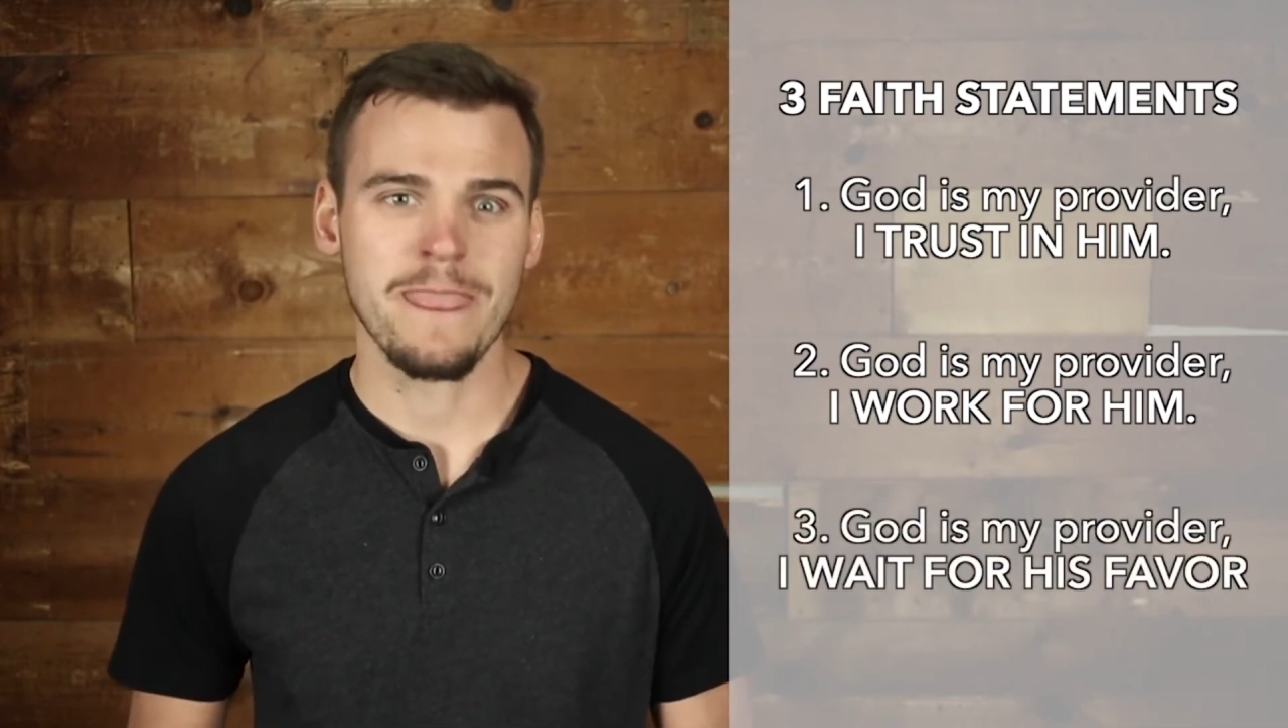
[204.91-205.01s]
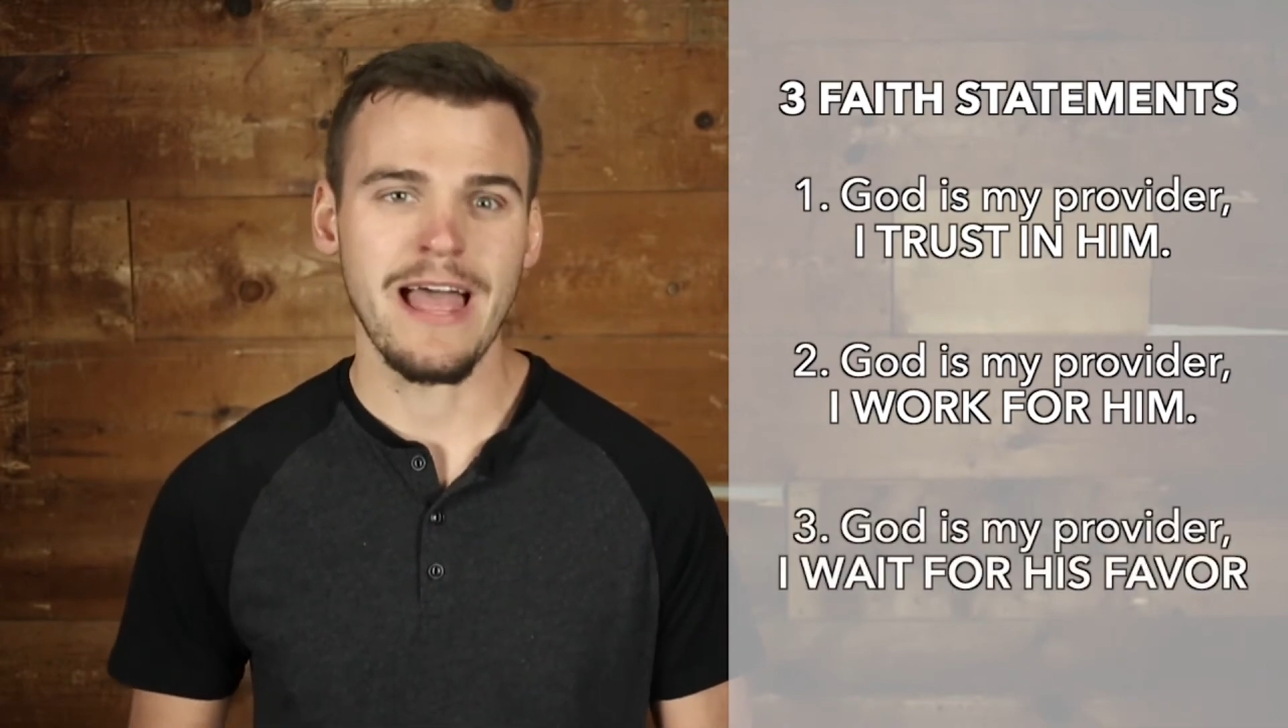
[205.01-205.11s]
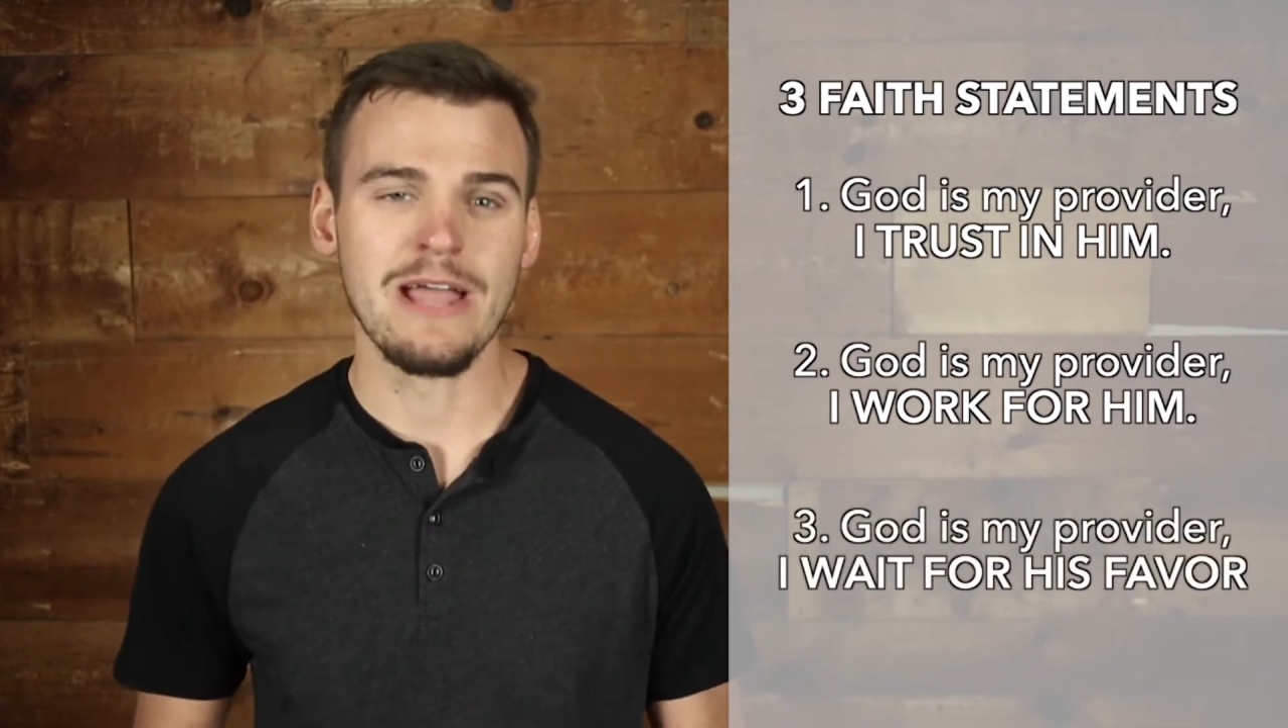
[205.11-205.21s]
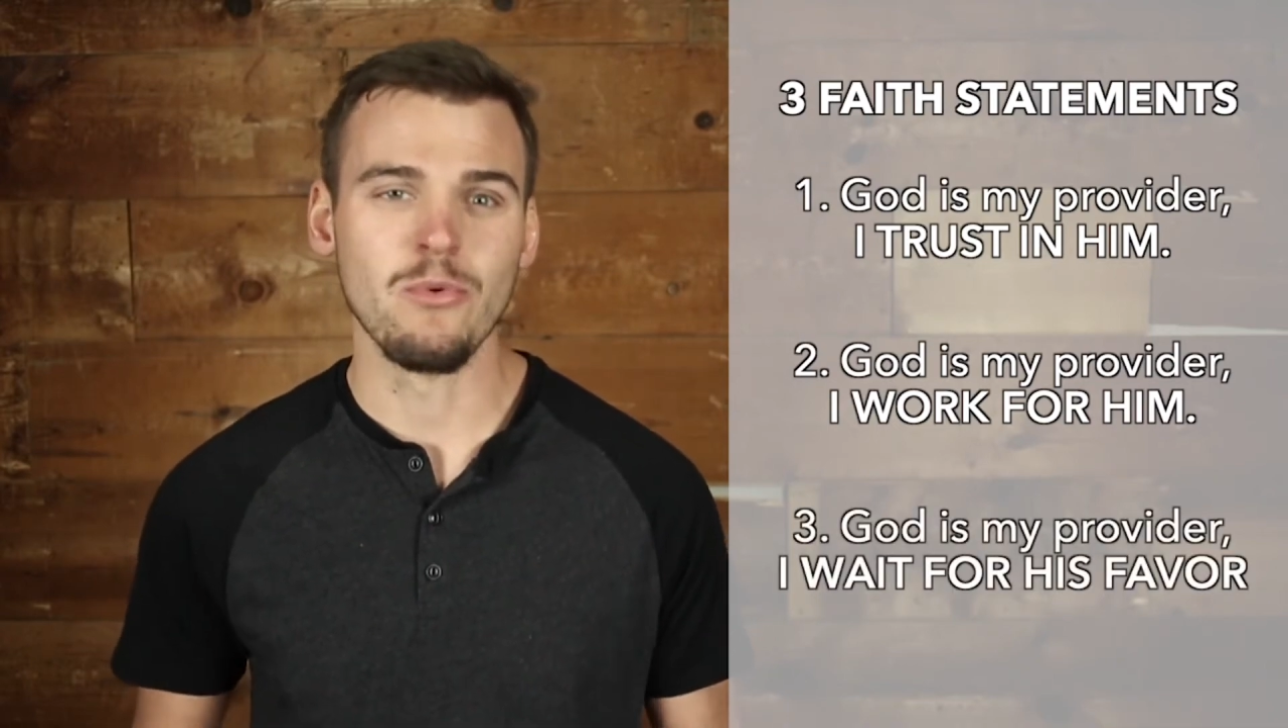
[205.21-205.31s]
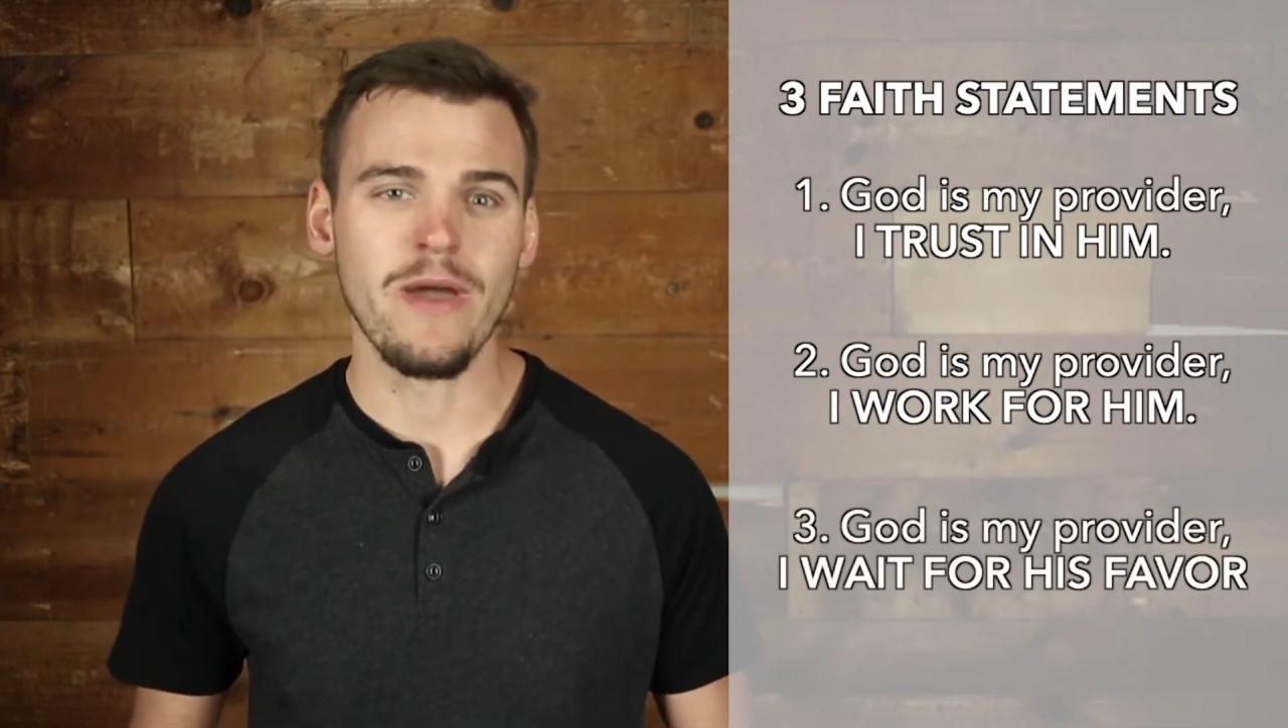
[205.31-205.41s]

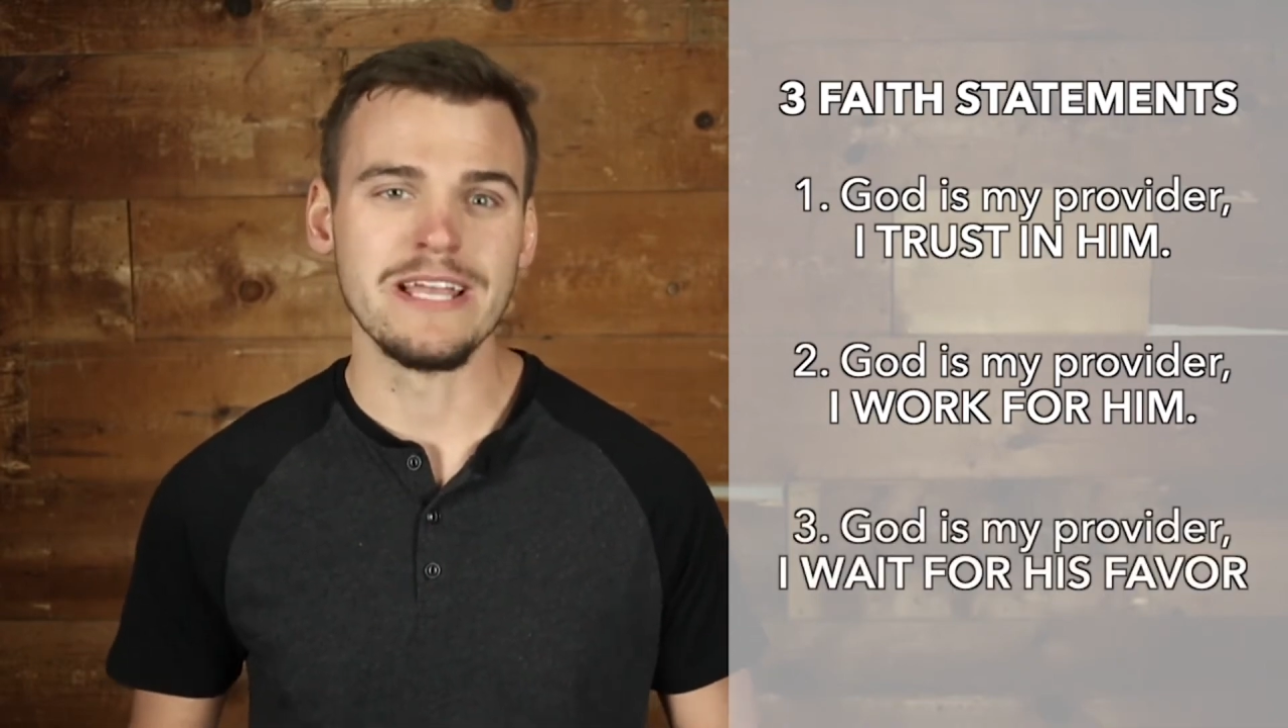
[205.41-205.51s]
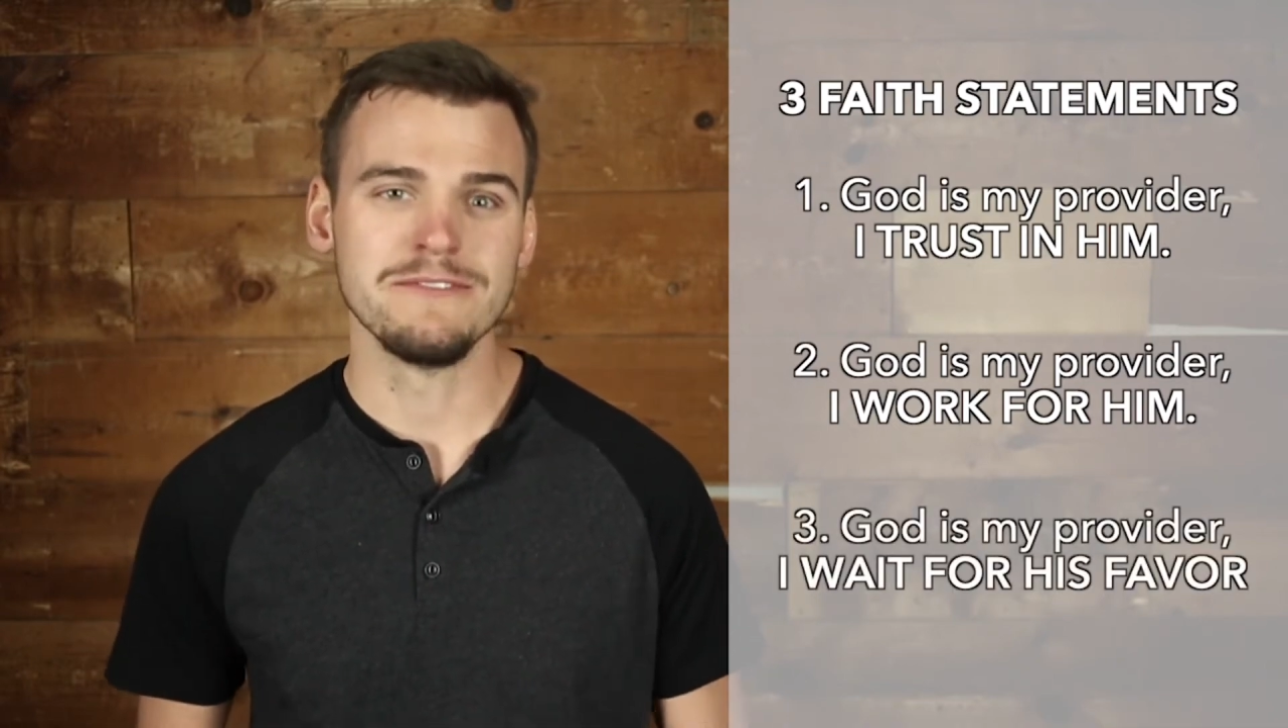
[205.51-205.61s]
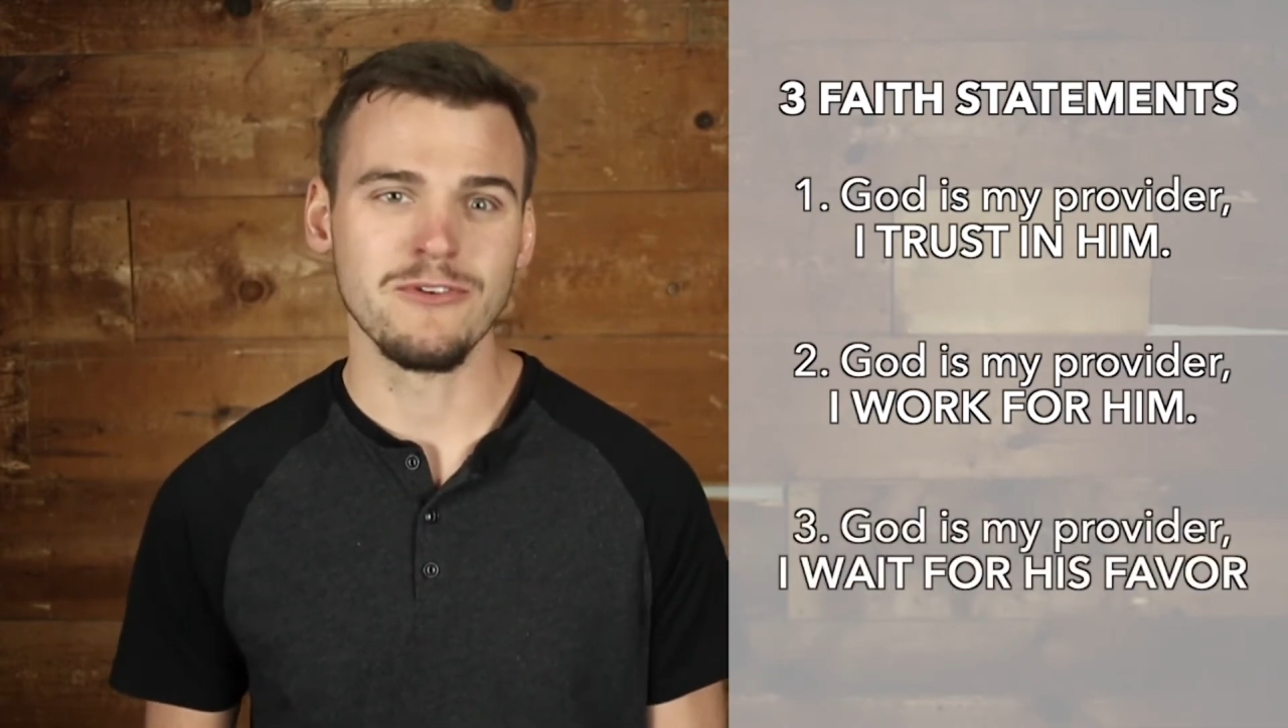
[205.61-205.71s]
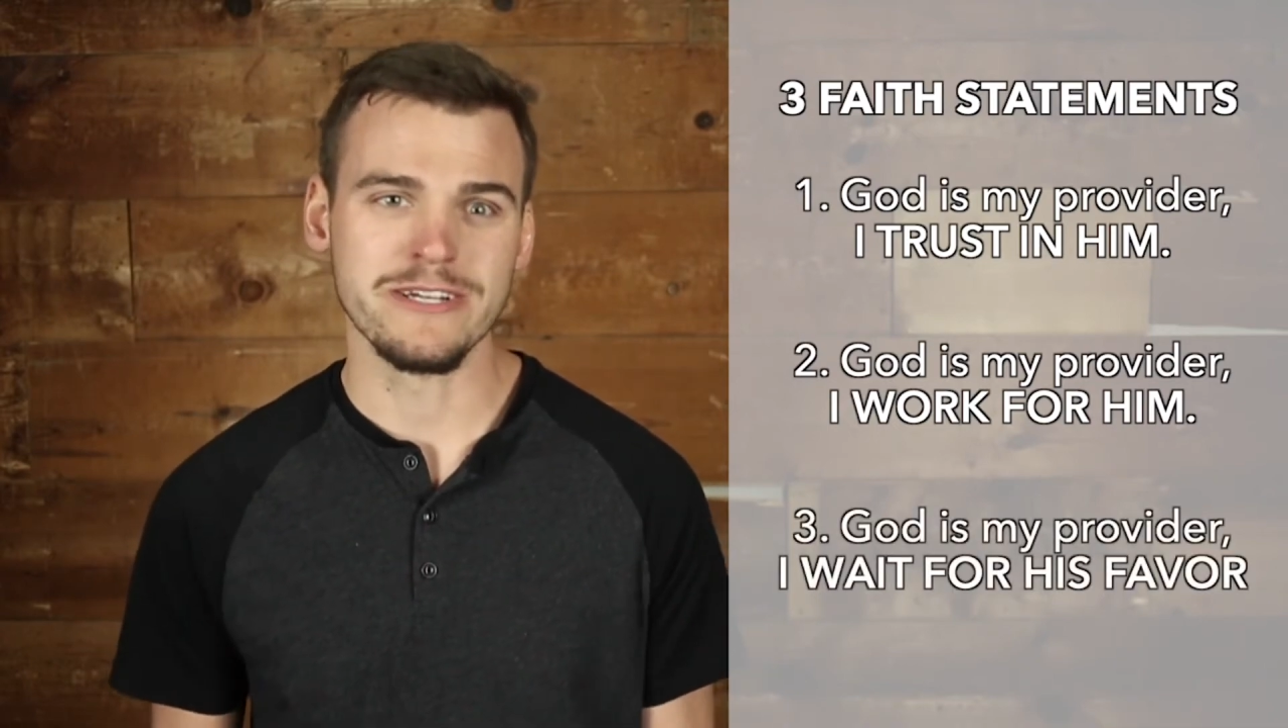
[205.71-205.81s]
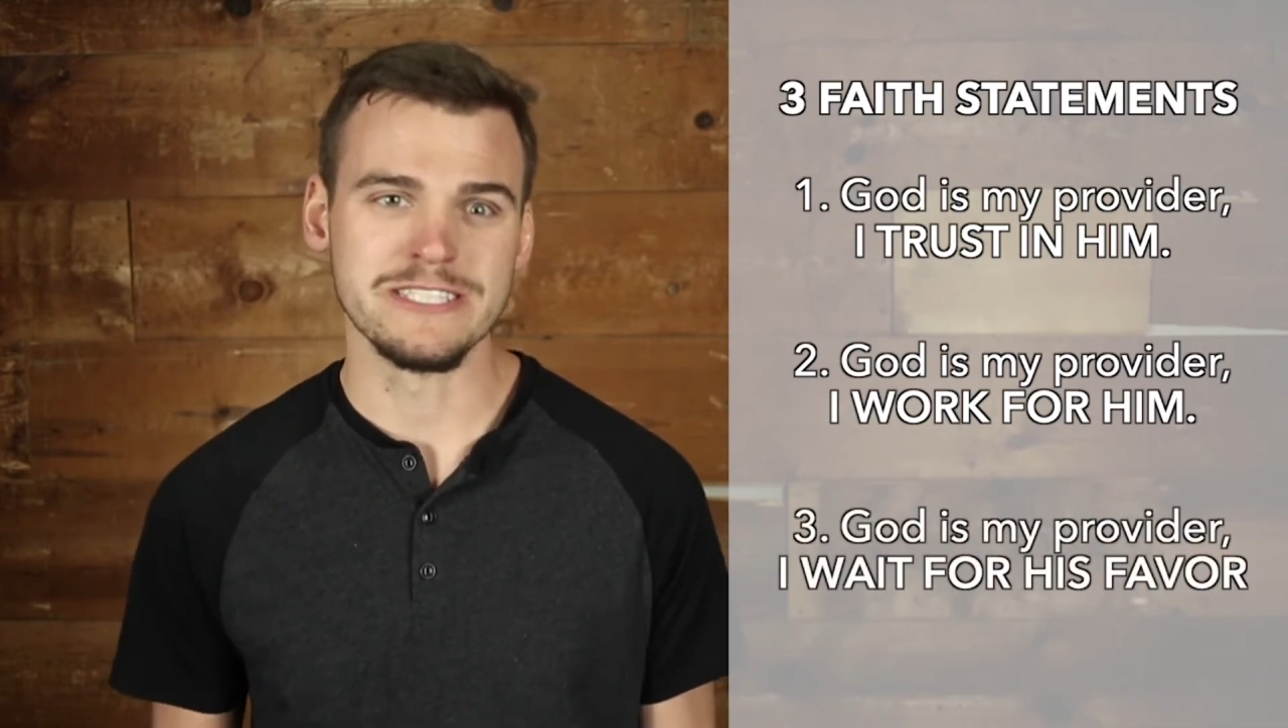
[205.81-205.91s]
I wait for